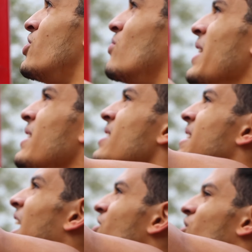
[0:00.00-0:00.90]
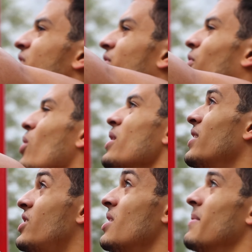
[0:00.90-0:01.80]
Rings is not just for
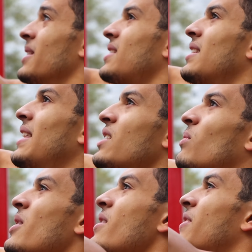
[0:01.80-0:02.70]
the gymnast. That's one of the